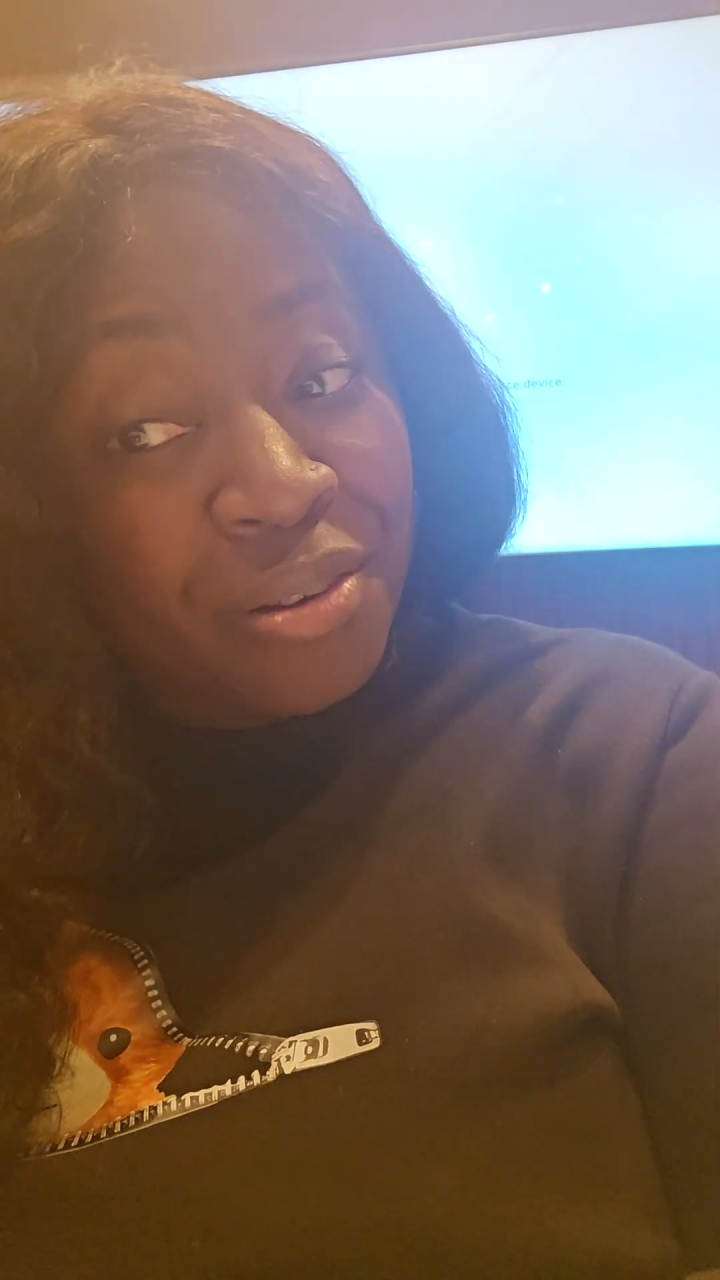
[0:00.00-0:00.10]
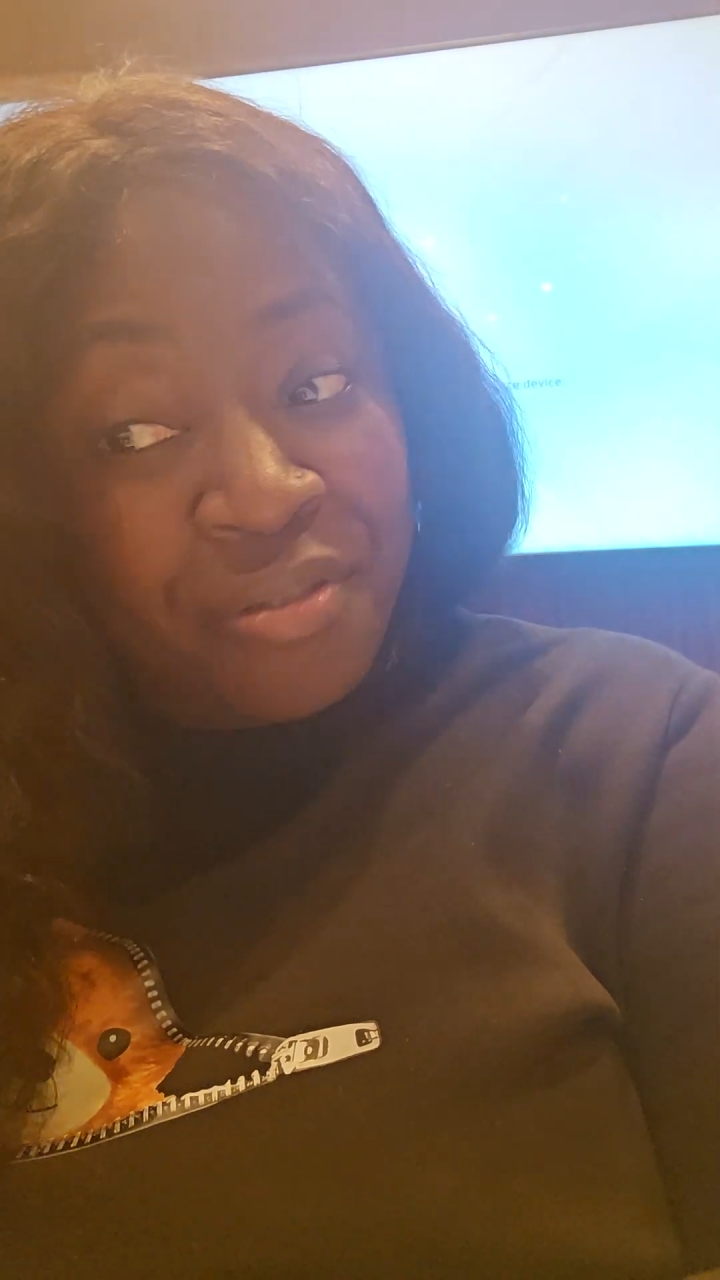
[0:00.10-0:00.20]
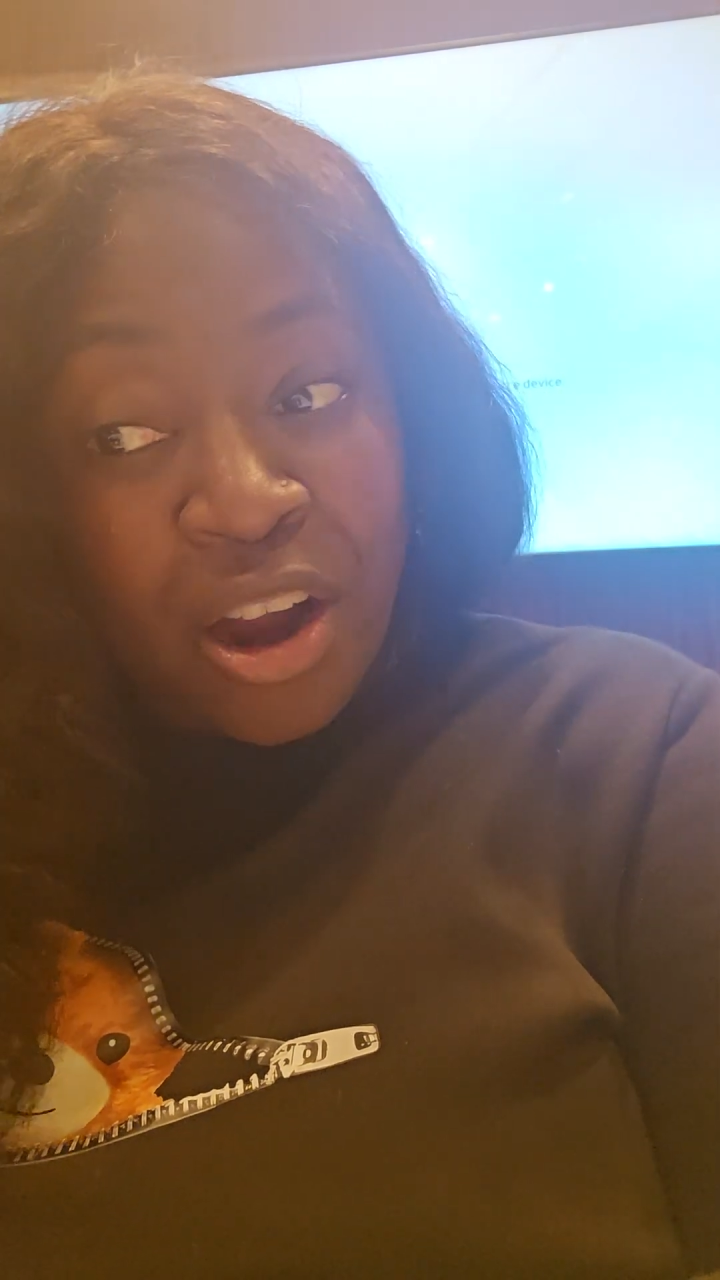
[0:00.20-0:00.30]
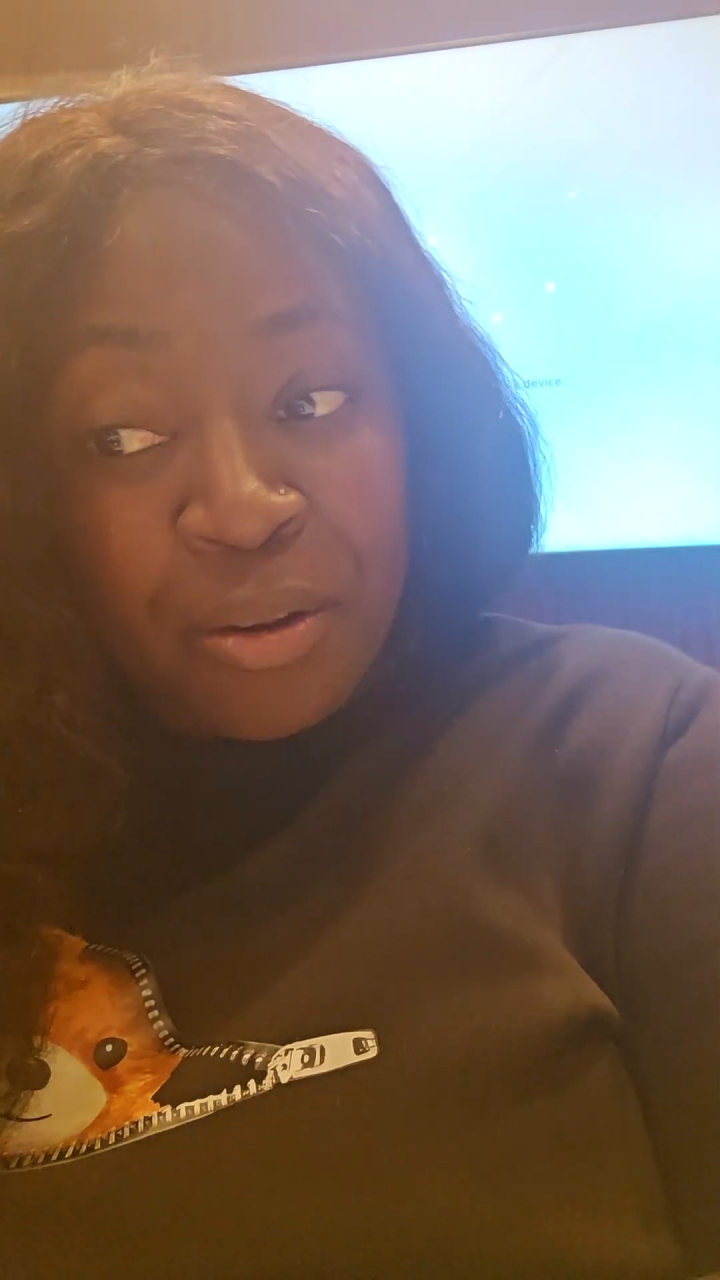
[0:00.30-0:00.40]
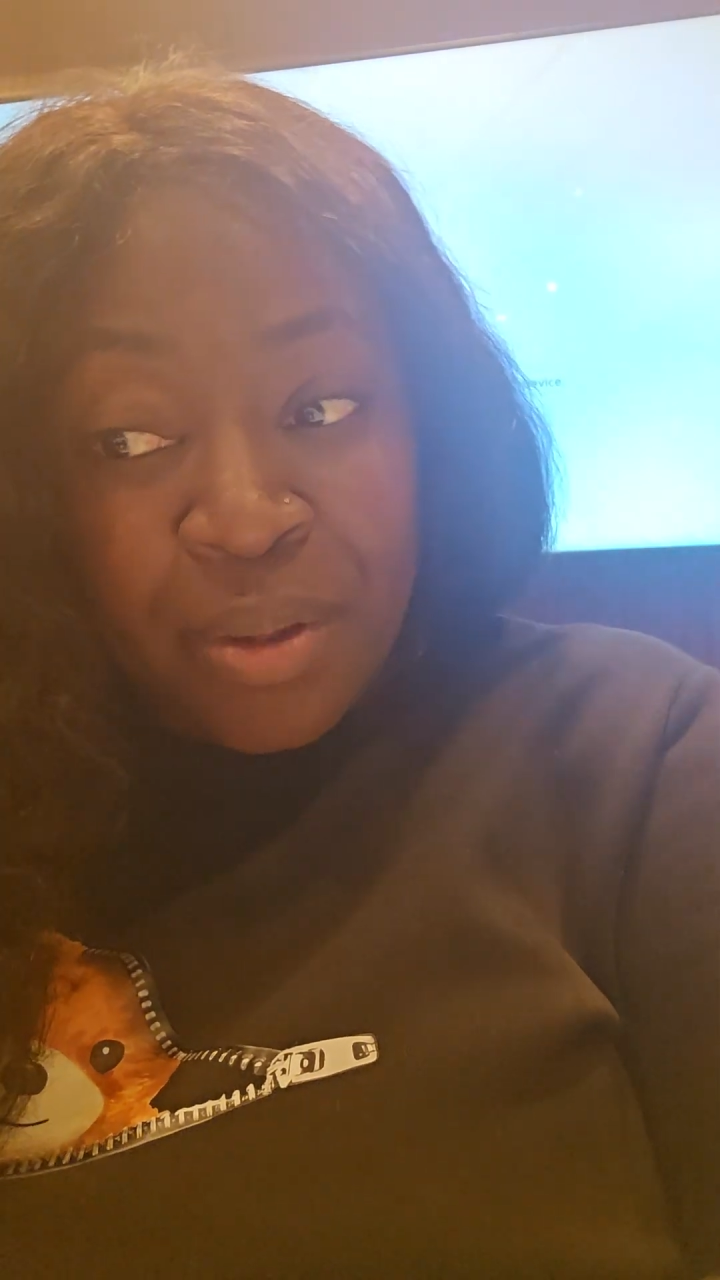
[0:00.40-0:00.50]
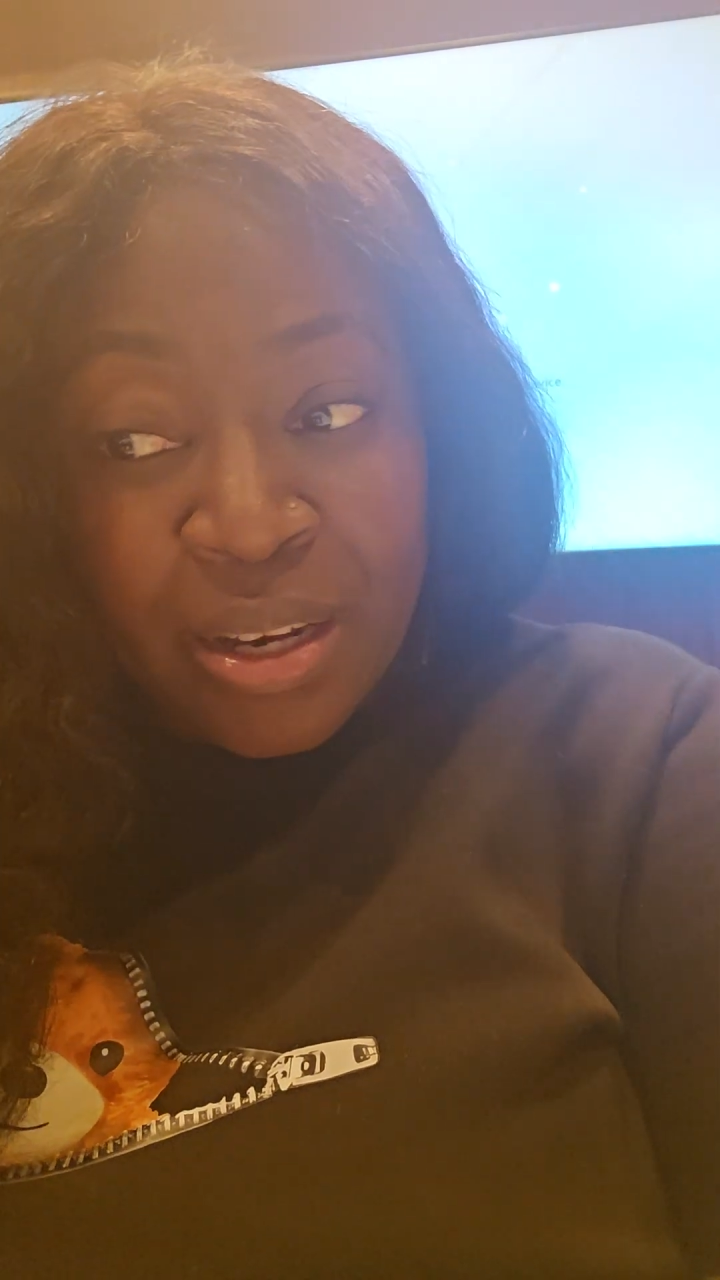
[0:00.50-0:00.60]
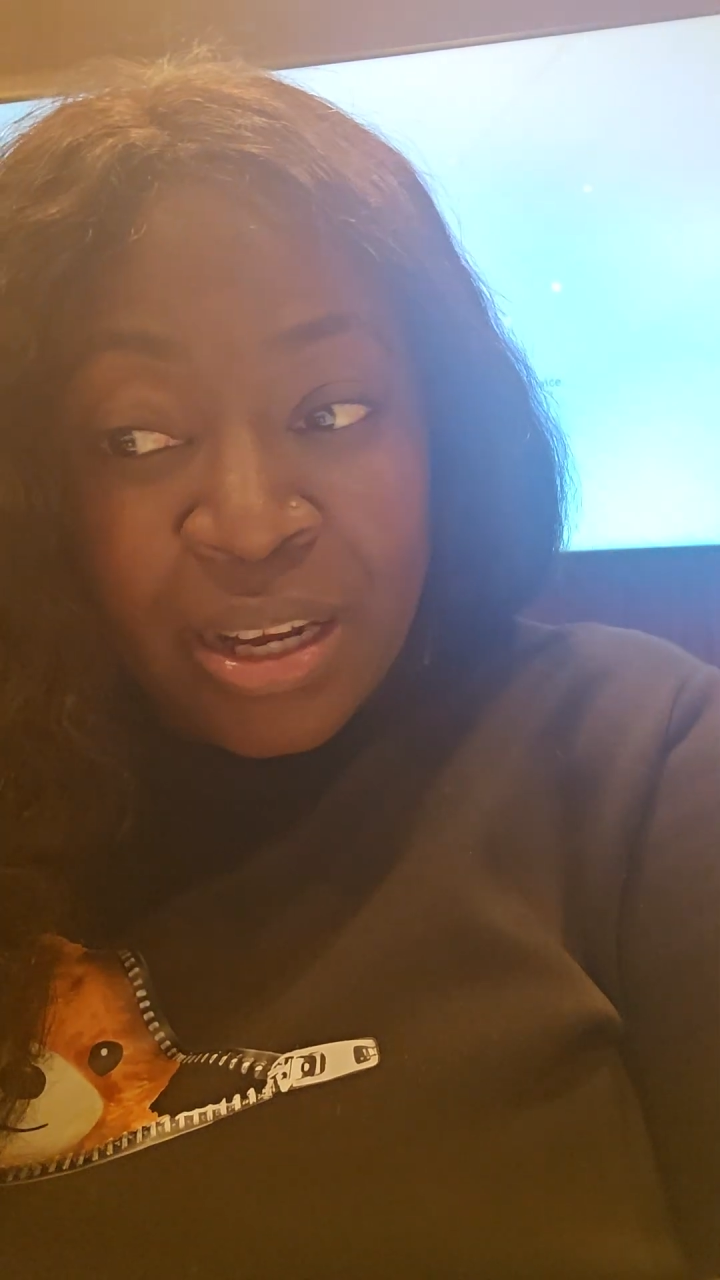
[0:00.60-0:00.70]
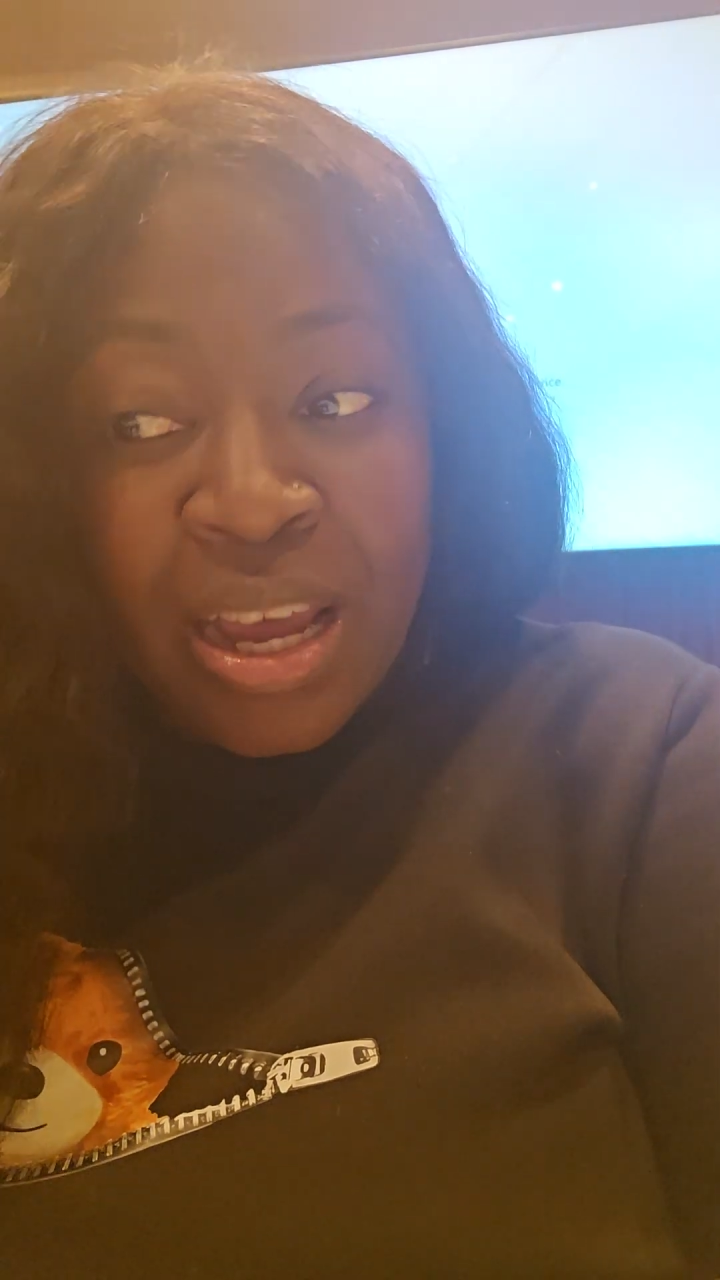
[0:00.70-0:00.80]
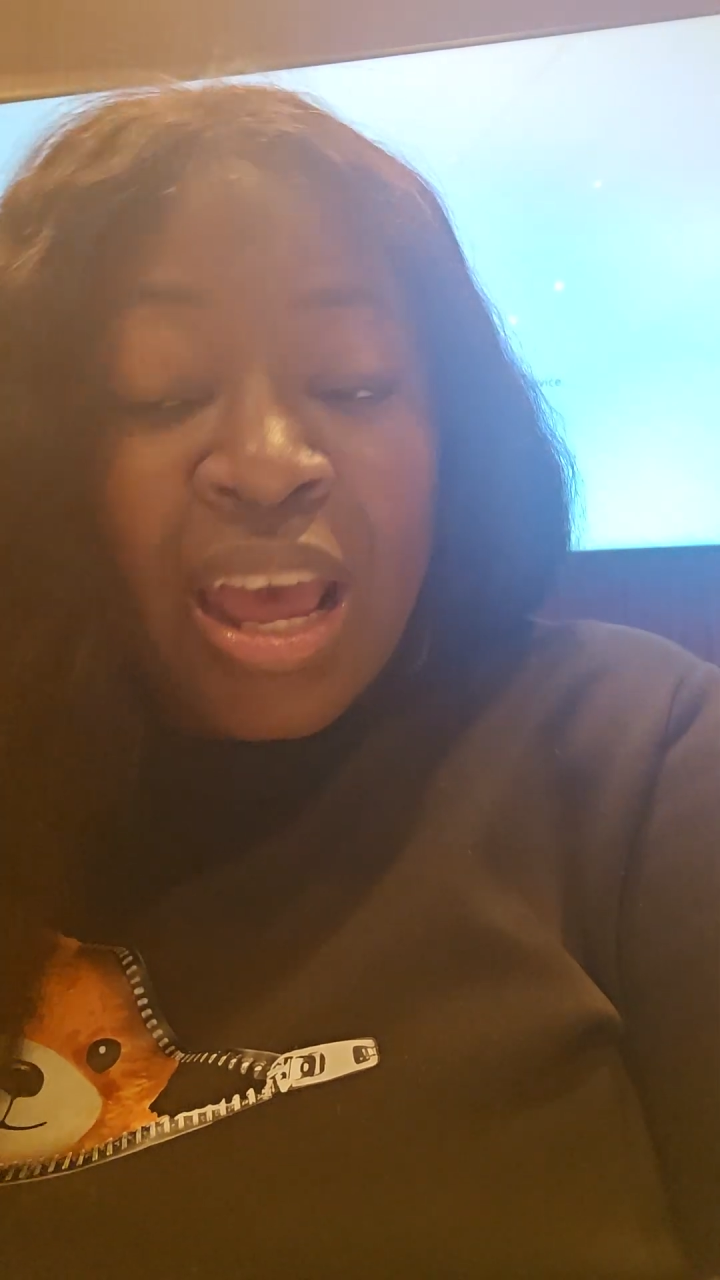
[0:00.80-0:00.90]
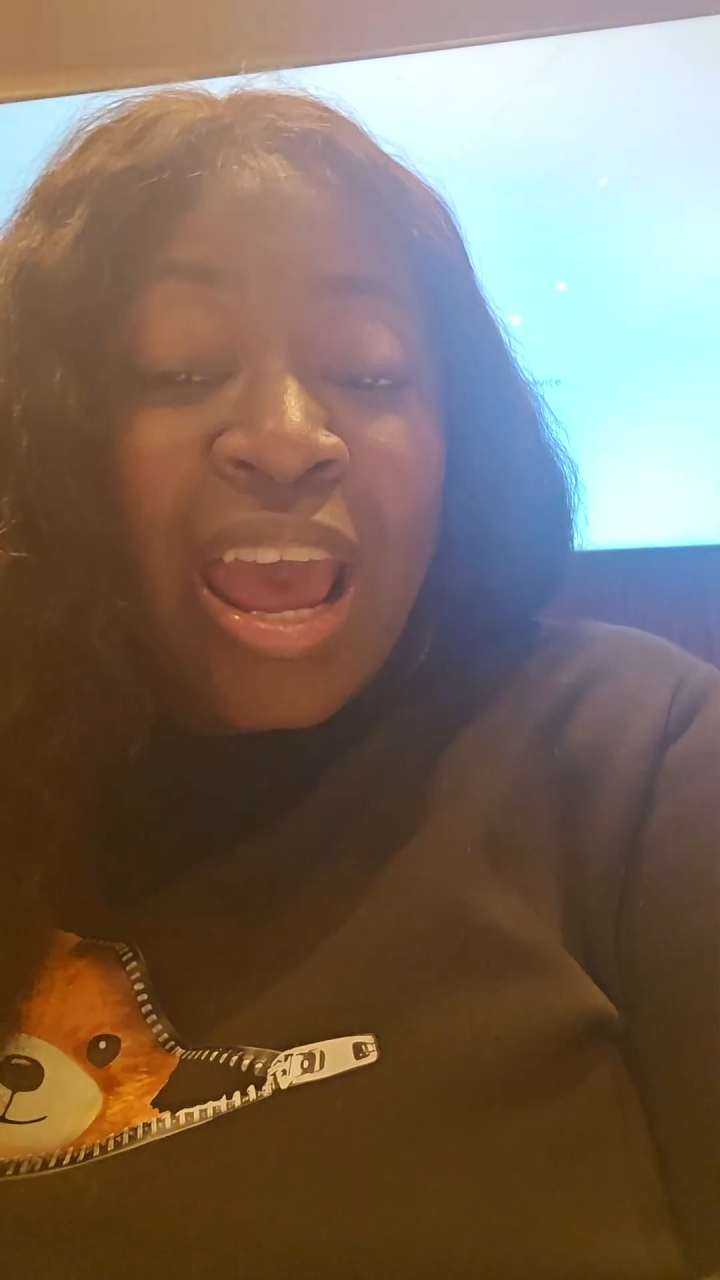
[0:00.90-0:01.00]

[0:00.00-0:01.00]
environment